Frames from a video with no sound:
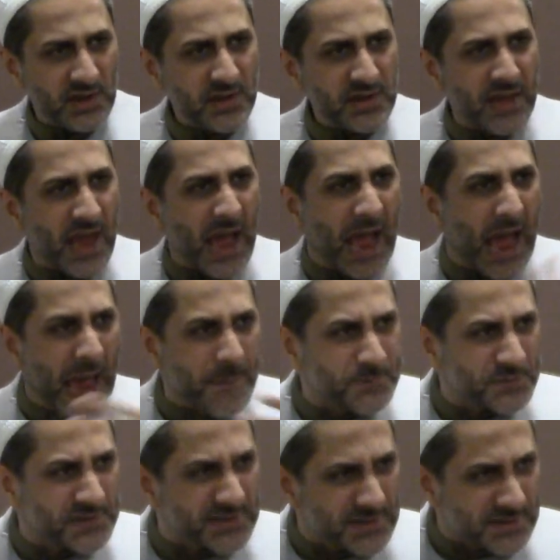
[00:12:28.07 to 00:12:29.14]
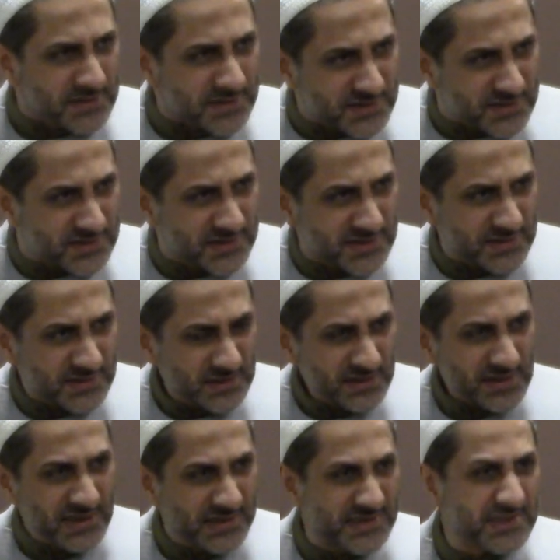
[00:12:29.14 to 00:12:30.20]
The absence
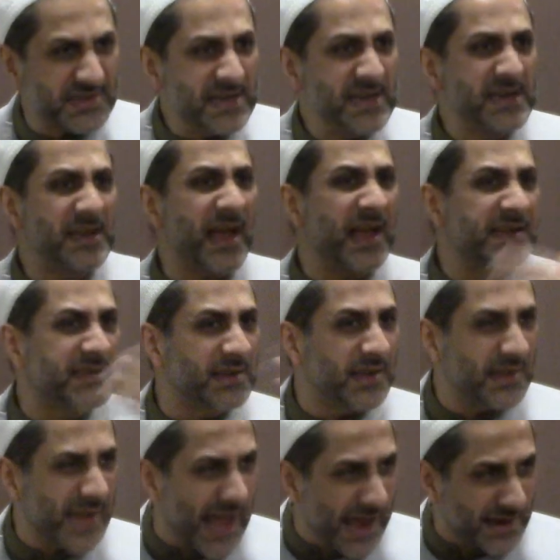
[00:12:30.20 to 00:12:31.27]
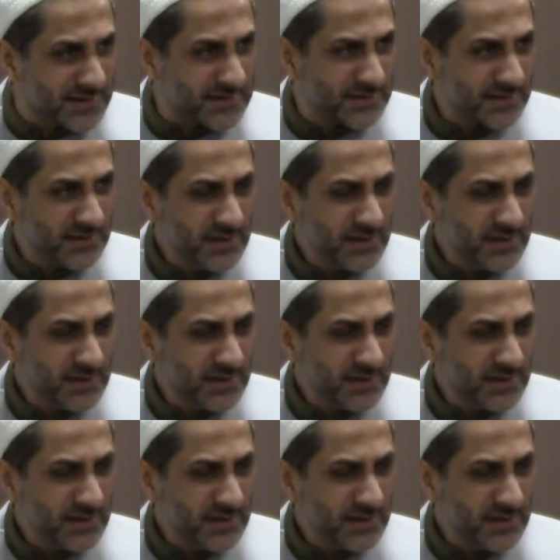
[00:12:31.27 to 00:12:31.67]
is seen as a lack.